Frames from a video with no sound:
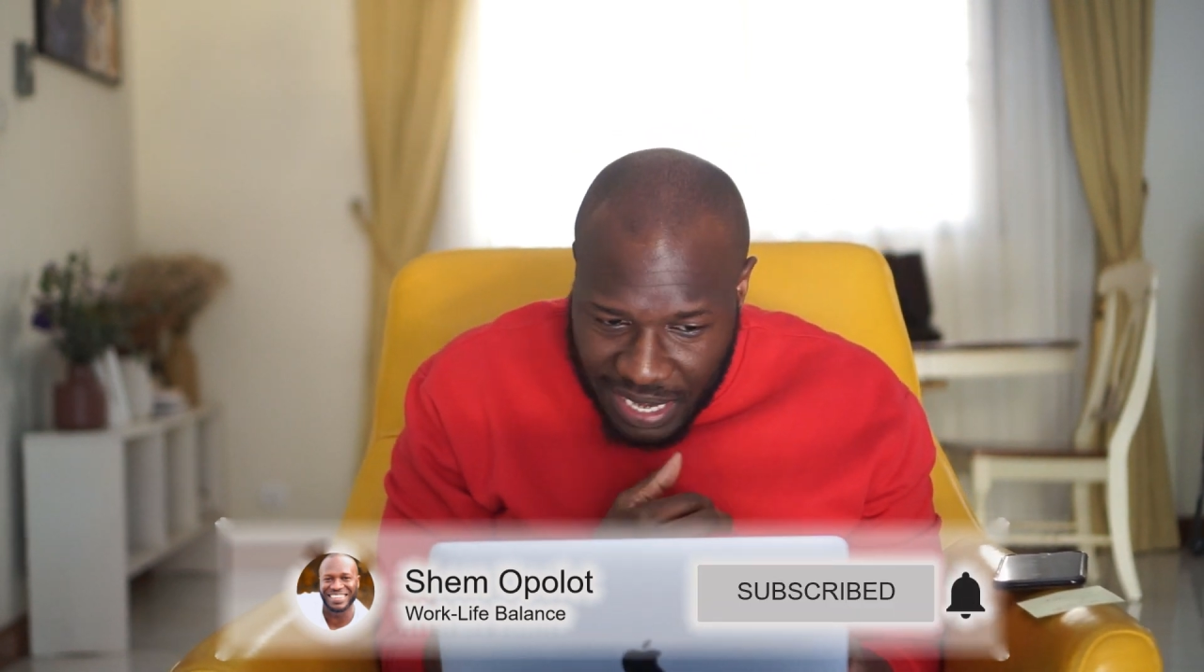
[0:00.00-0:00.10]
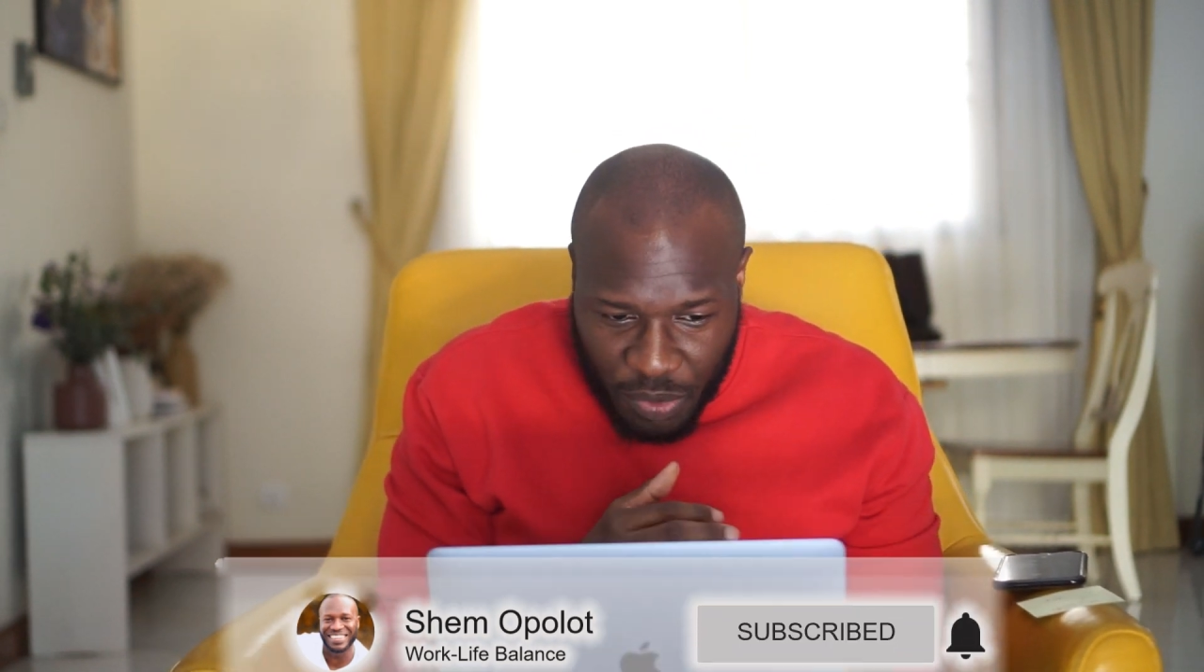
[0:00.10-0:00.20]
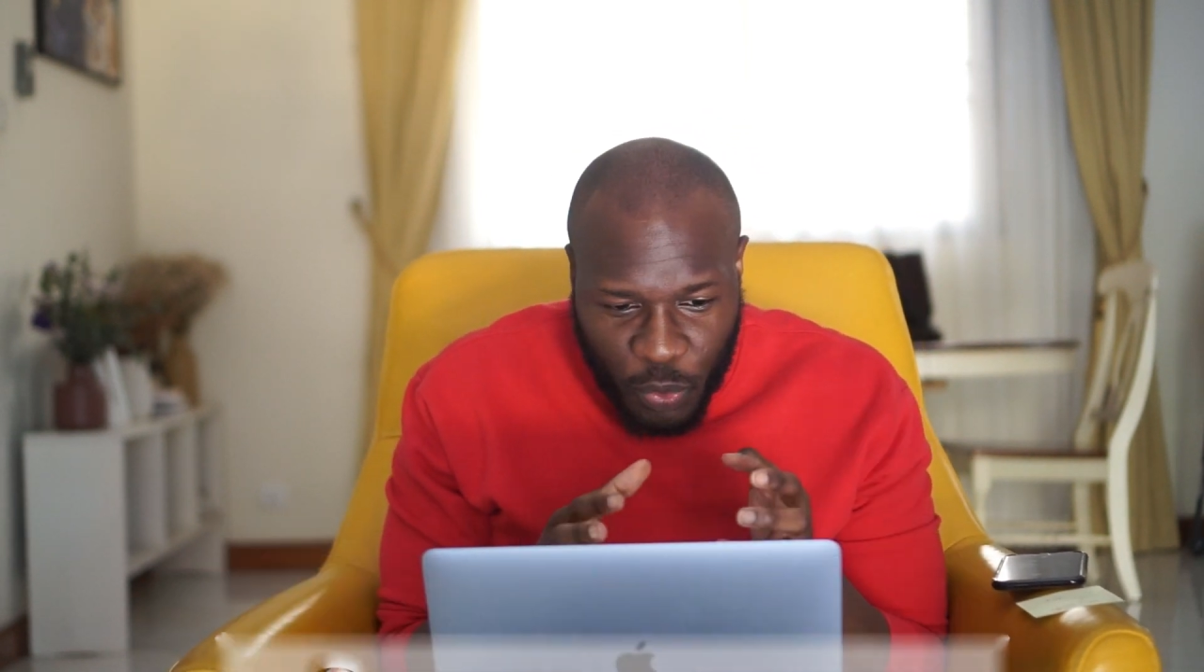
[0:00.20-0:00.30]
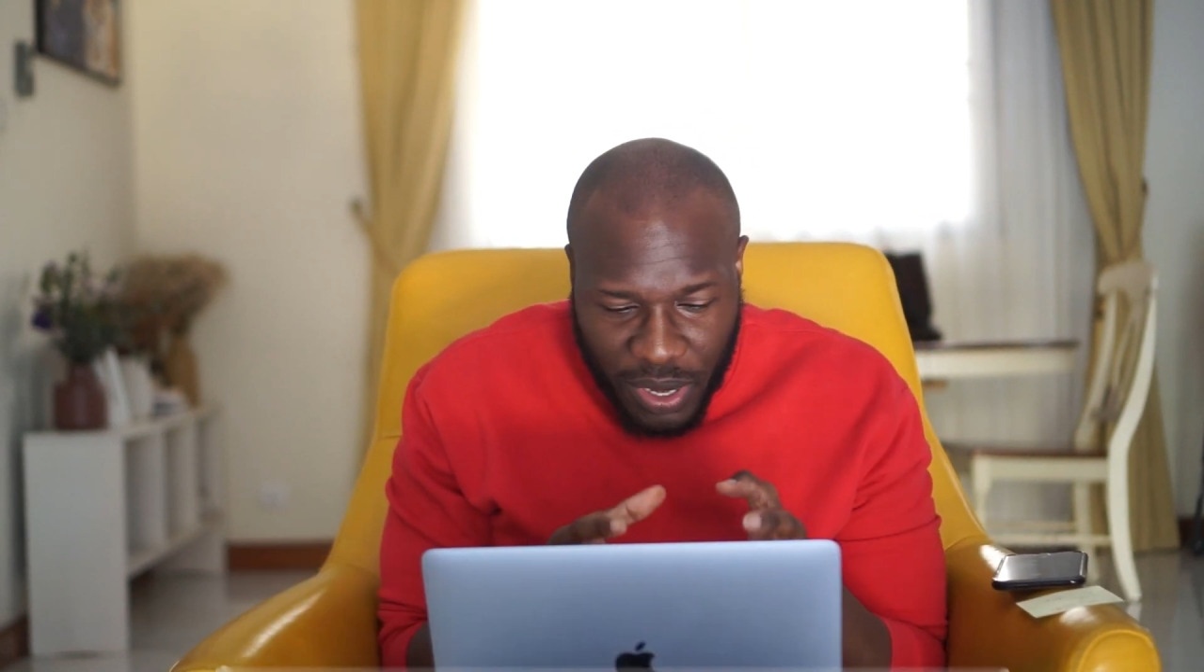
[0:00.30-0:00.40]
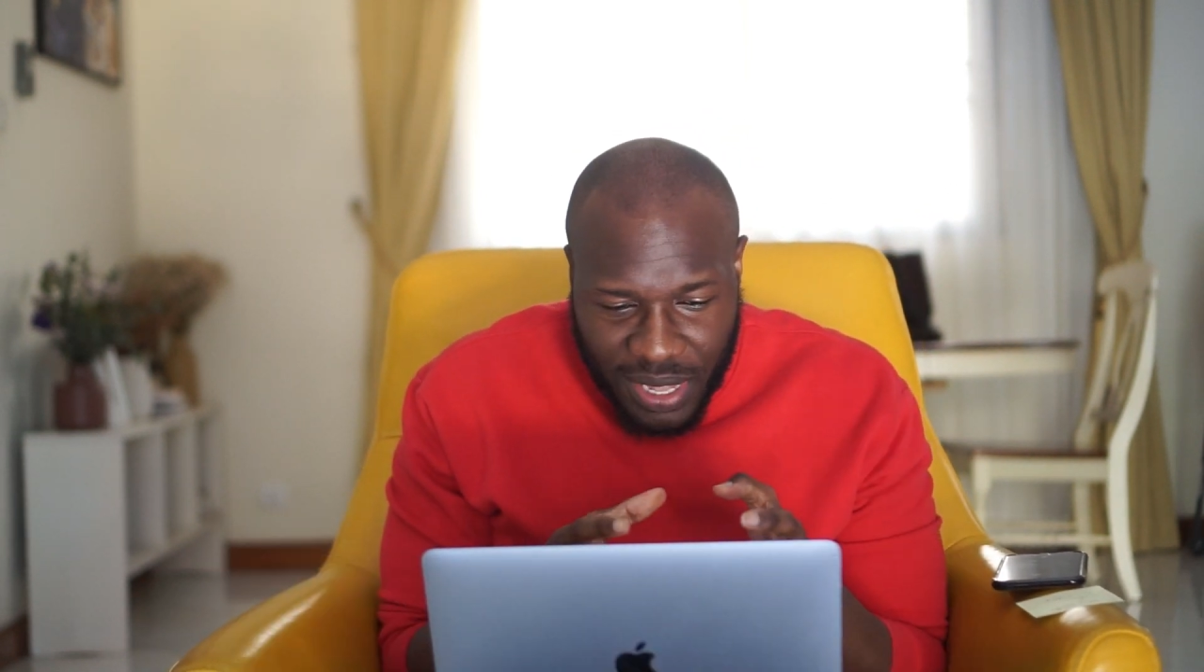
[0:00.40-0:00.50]

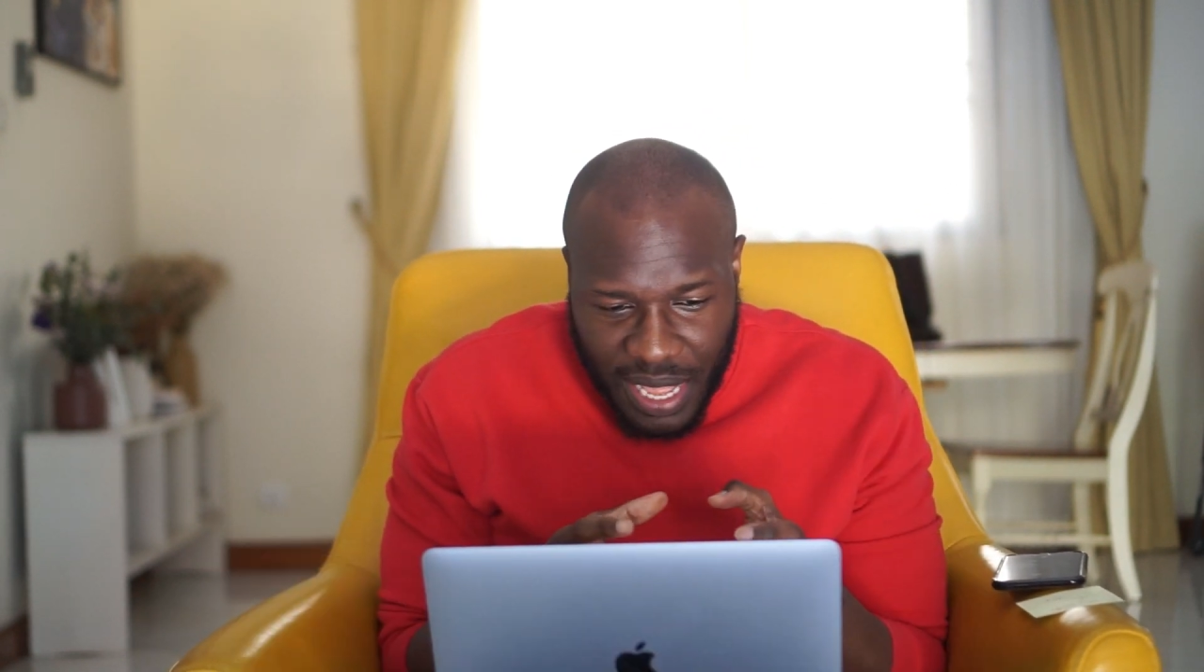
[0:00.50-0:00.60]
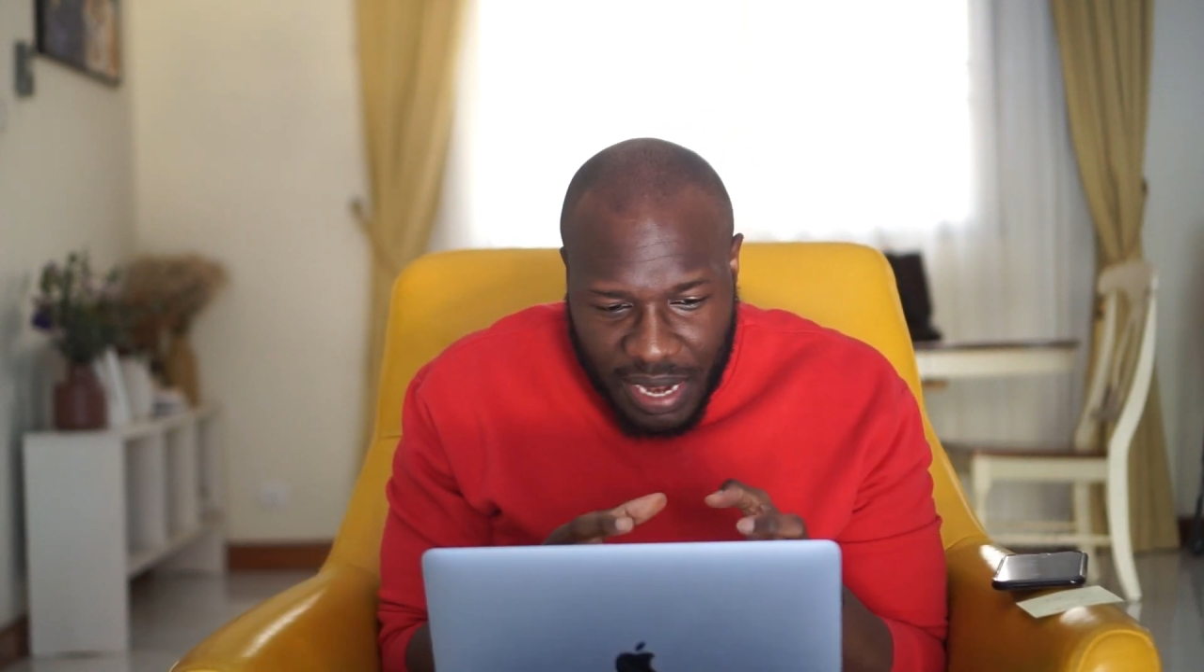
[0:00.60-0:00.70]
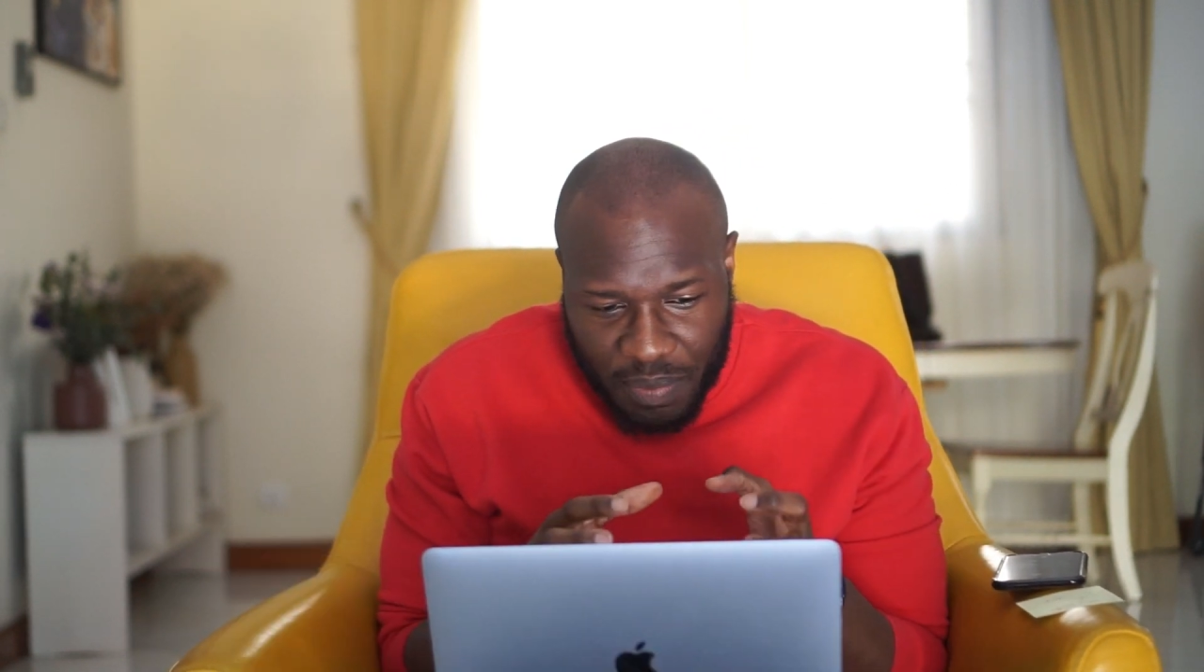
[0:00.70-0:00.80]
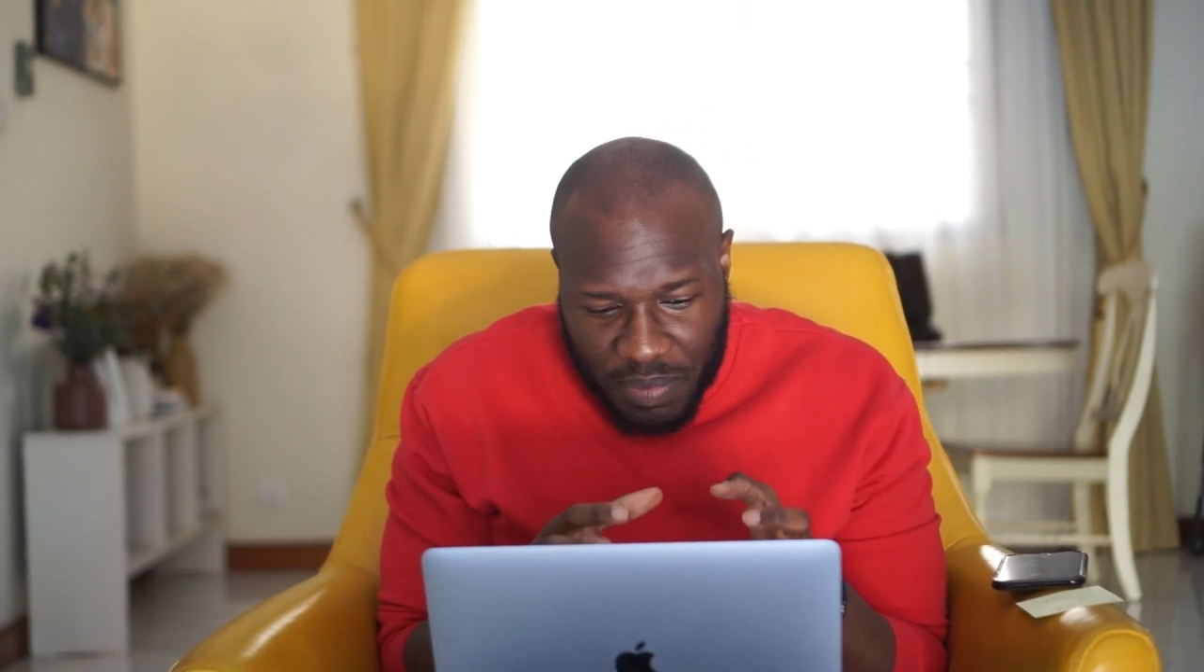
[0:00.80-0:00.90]
and what that